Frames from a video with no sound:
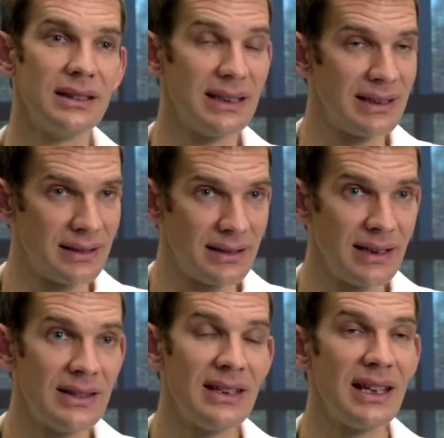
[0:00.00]

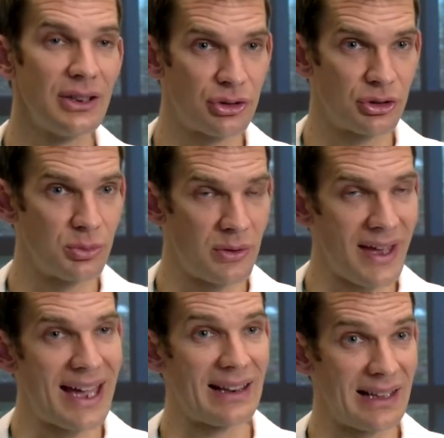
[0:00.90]
In the age group of
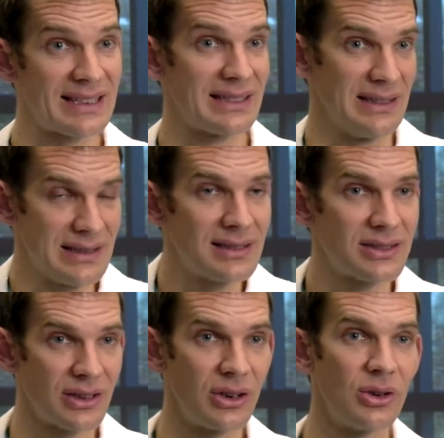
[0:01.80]
adolescents,
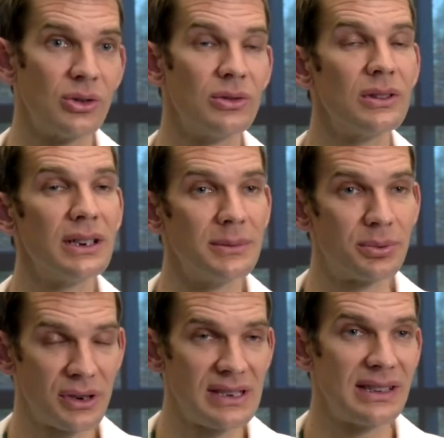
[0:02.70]
so
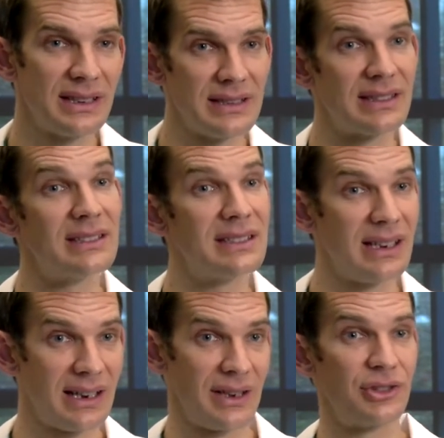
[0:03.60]
preteens and
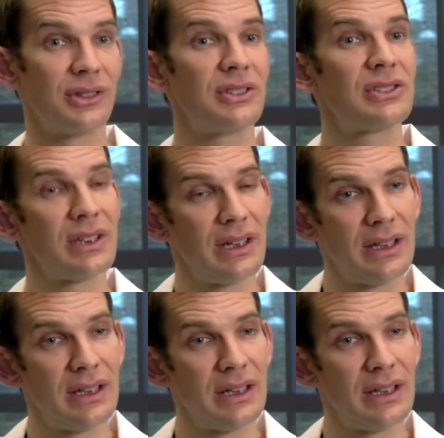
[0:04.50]
teenagers,